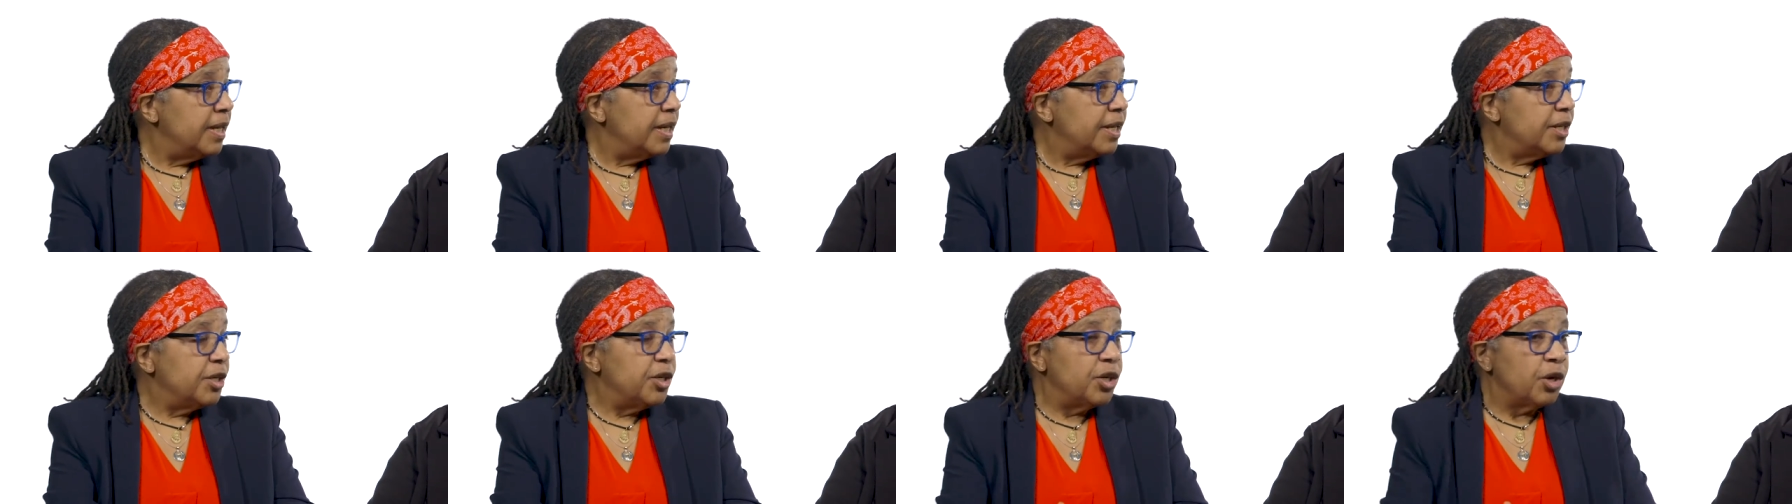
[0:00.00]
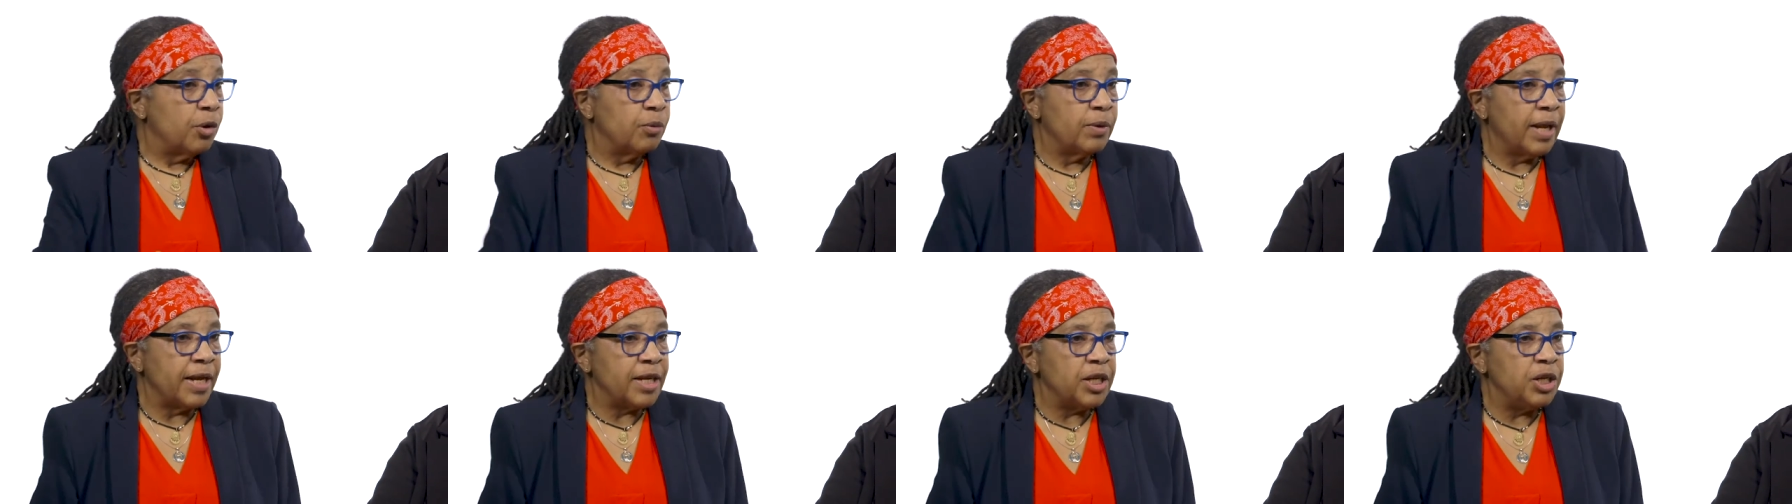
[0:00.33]

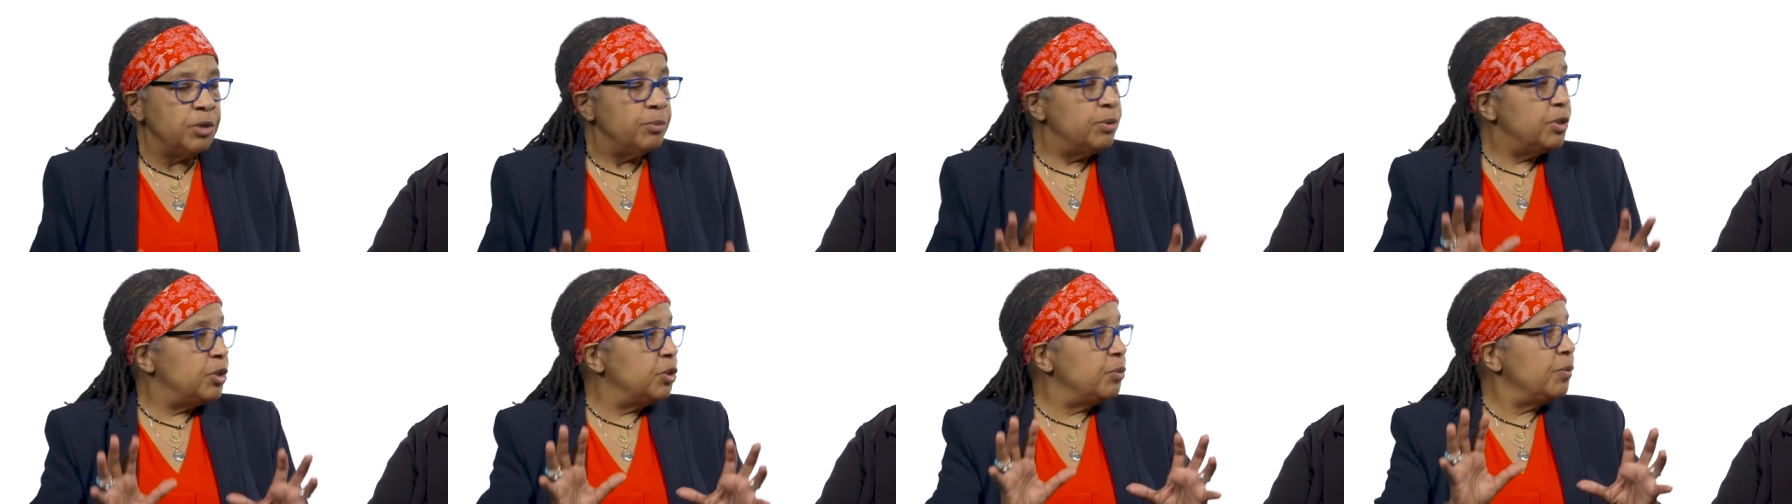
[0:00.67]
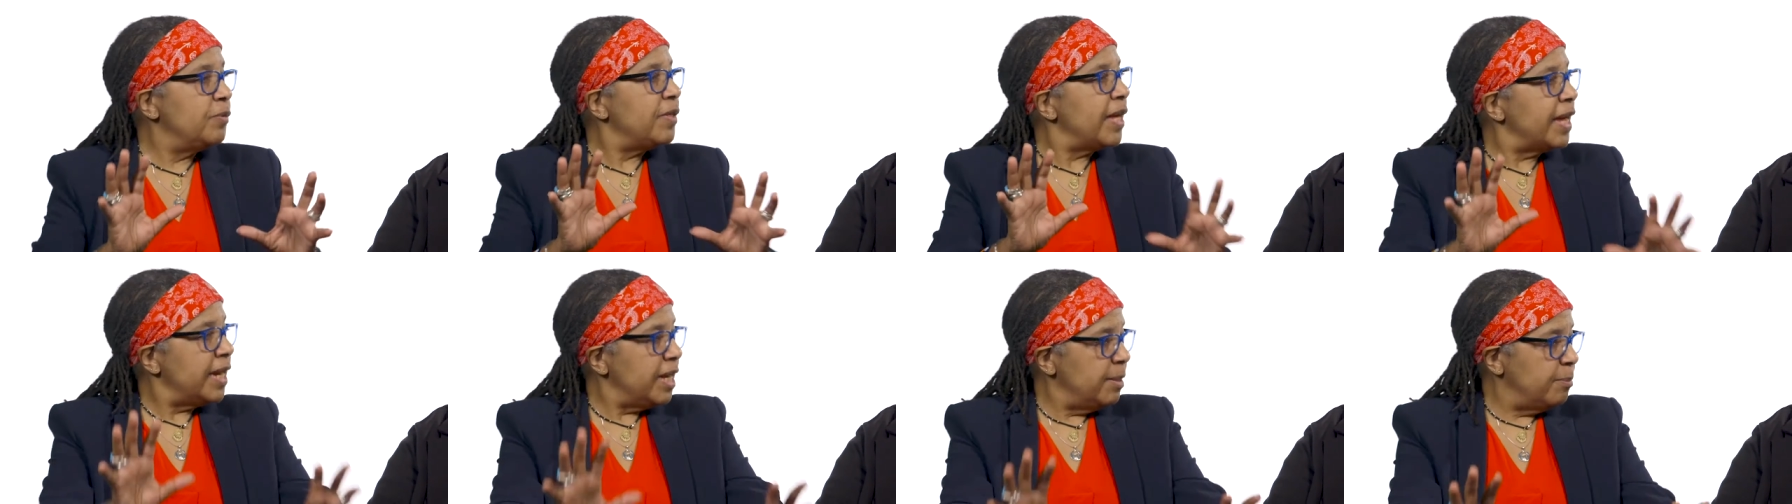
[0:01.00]
Like you would do
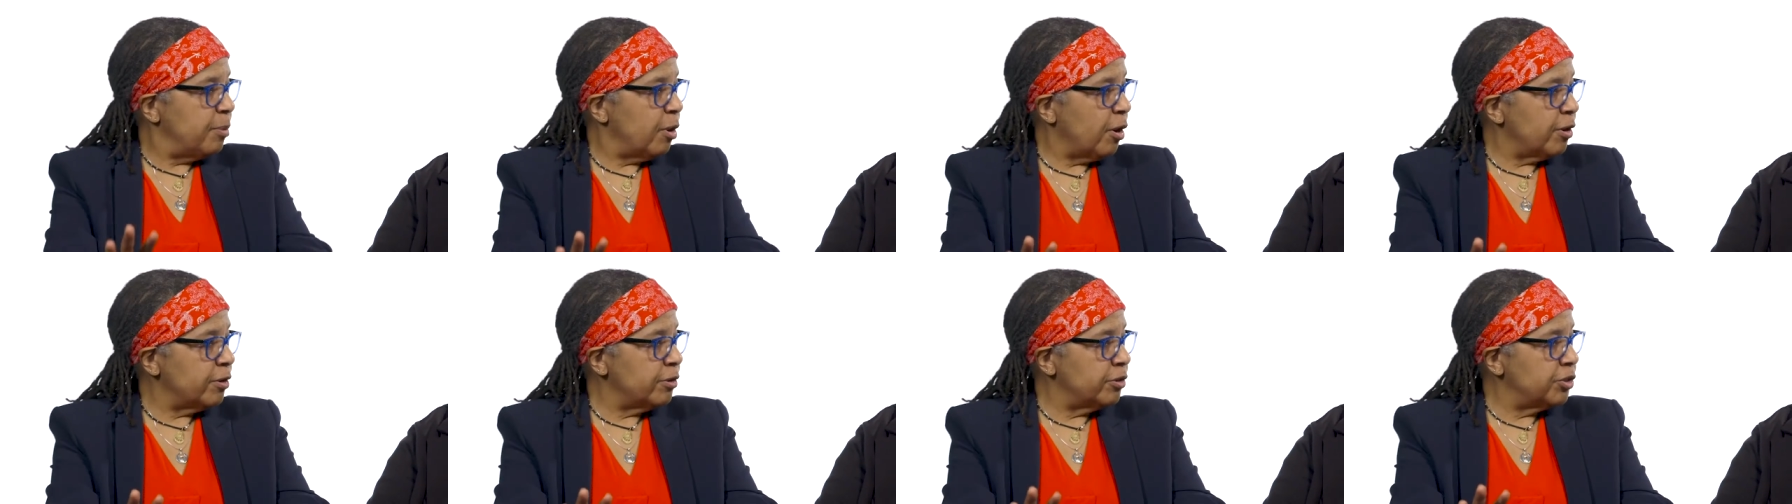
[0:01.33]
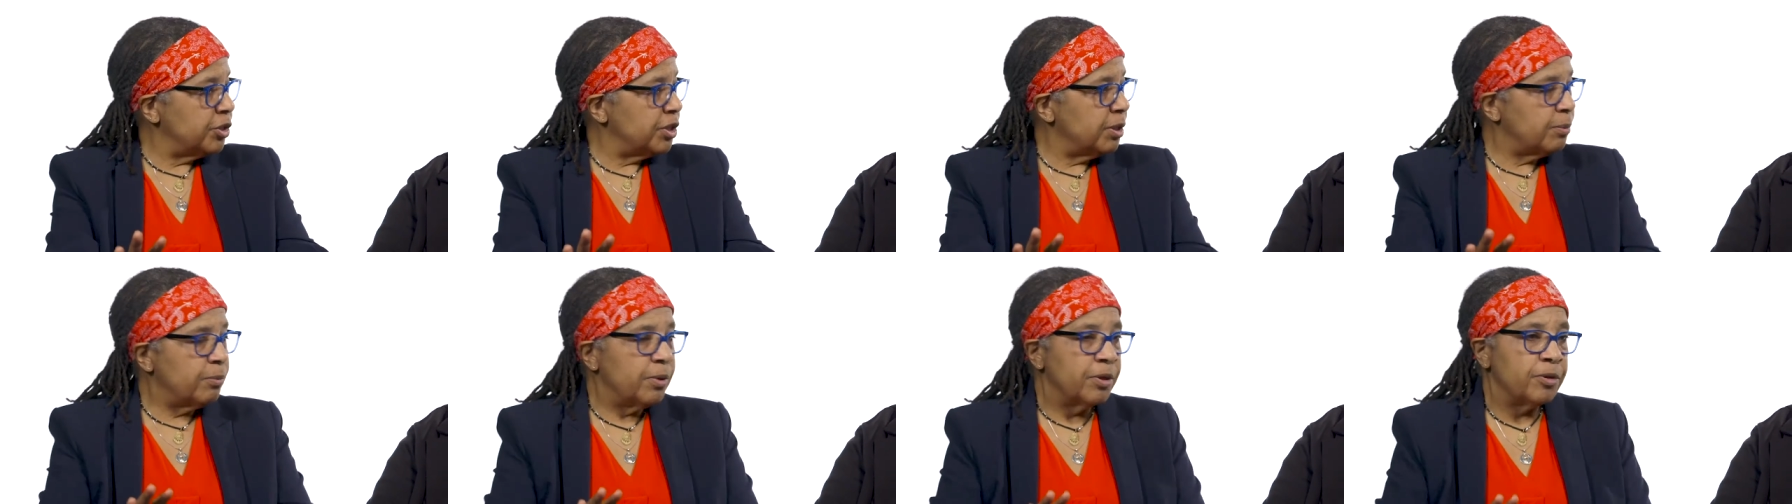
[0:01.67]
with any
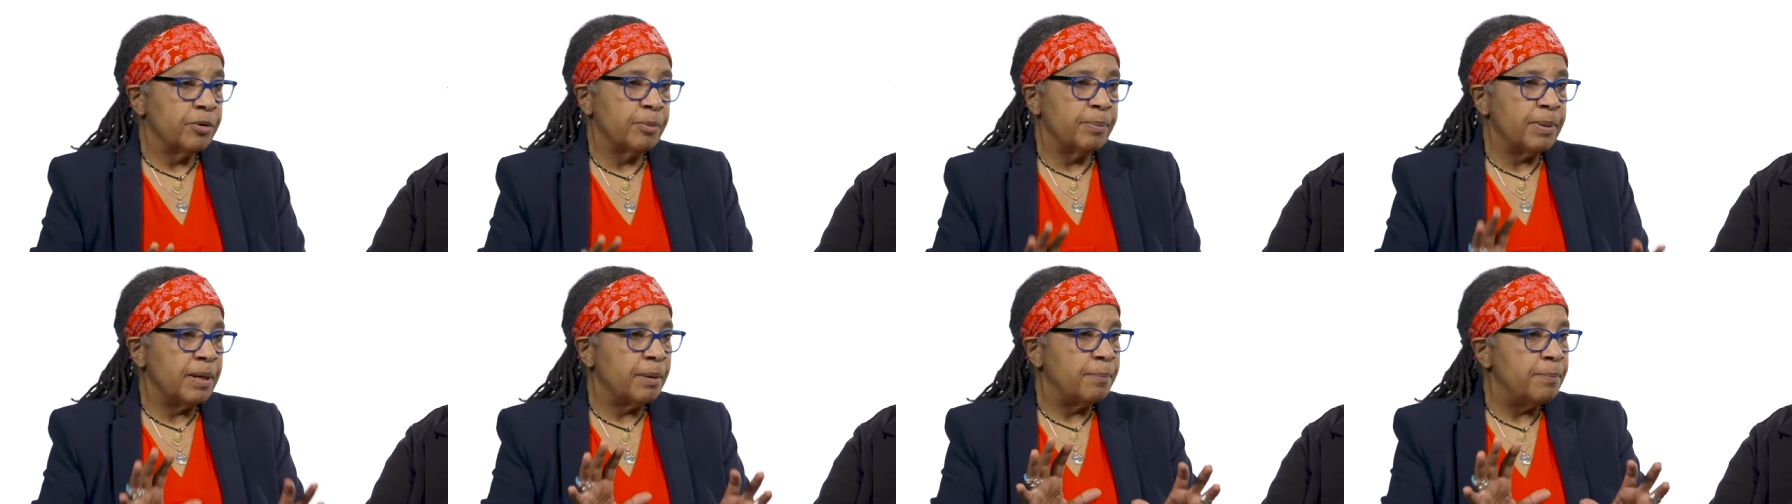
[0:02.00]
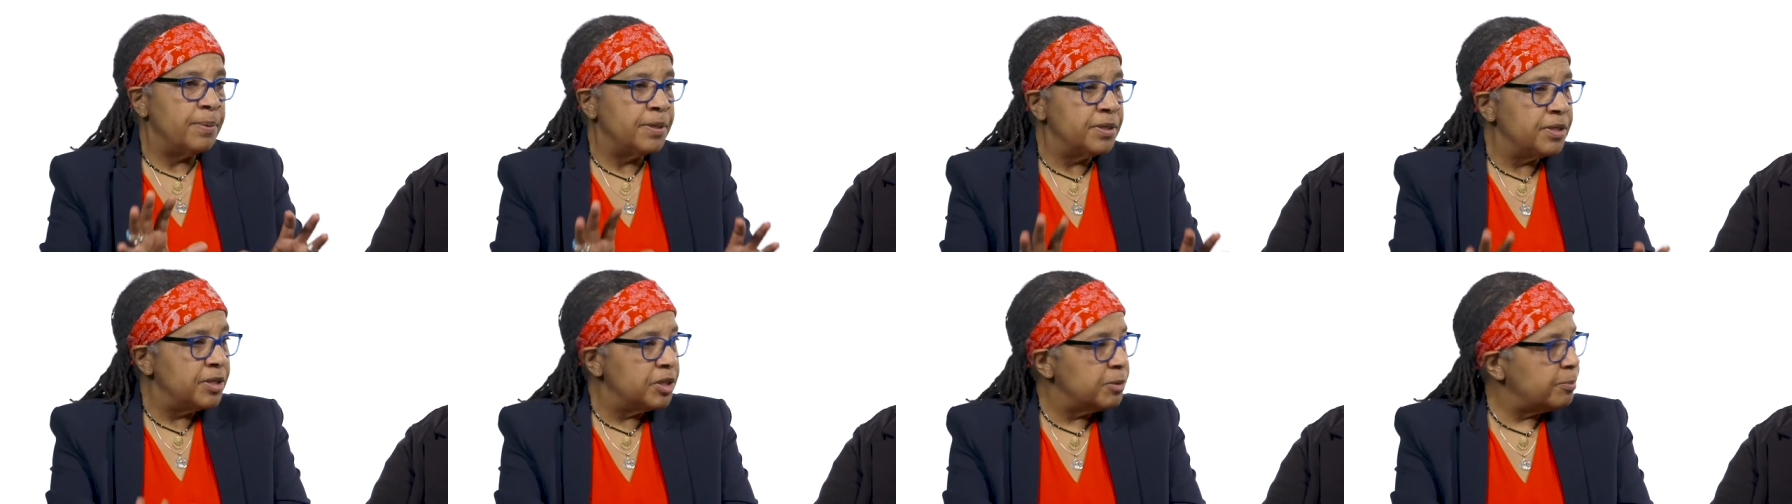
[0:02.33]
partnership, whether it be a
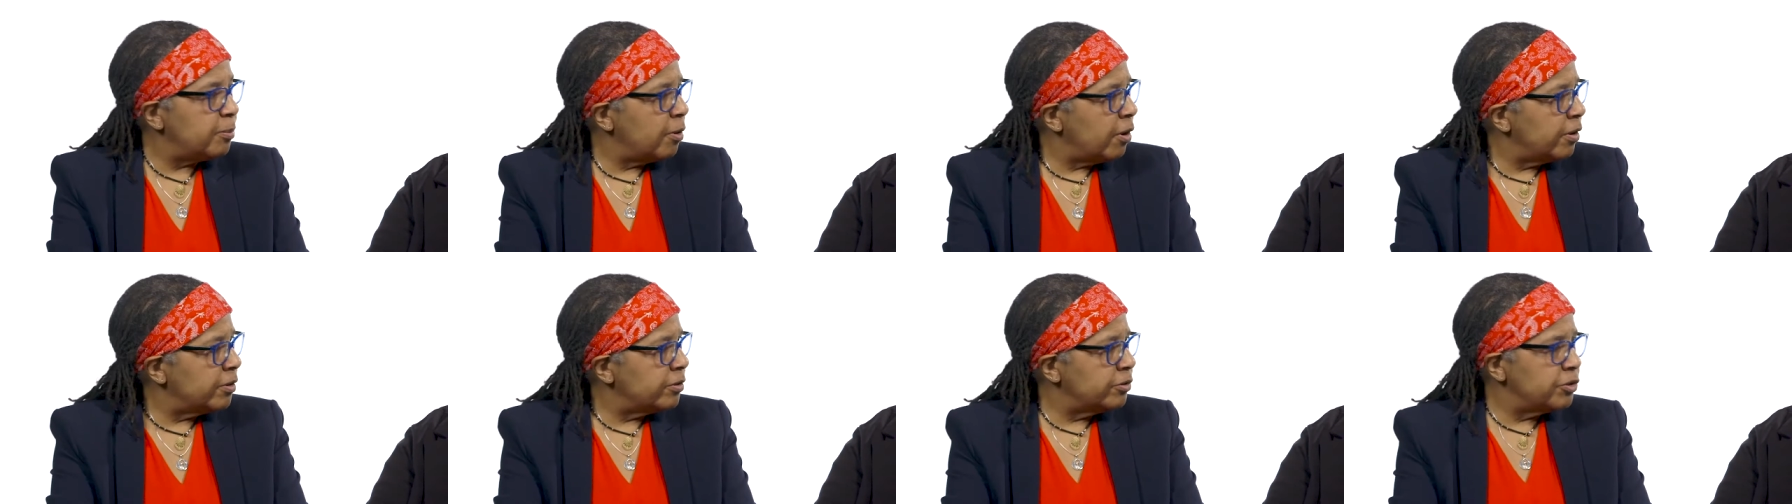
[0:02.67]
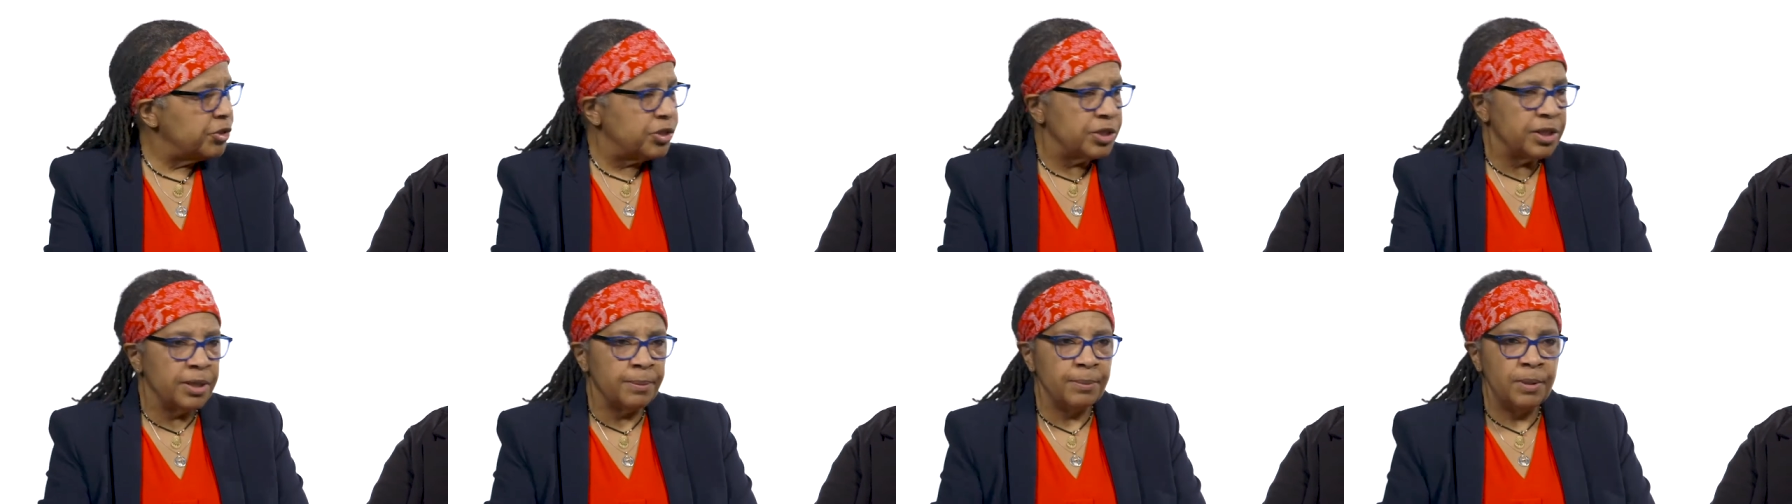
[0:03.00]
business
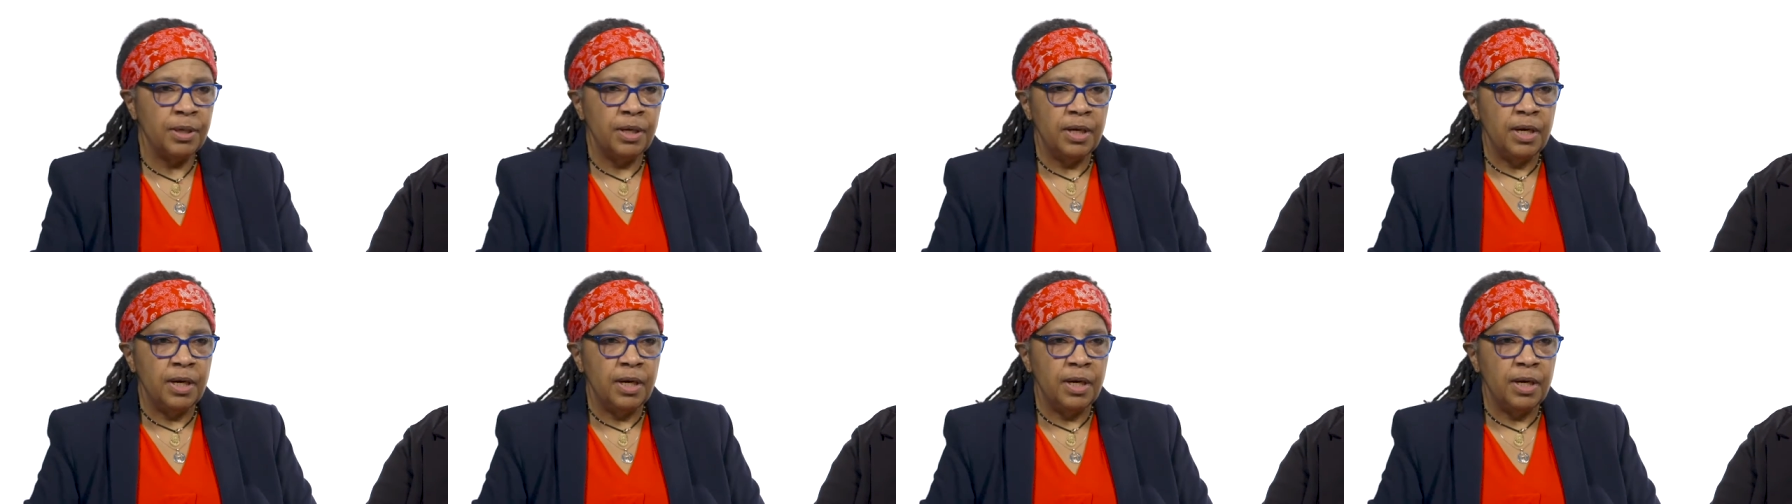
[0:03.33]
partnership,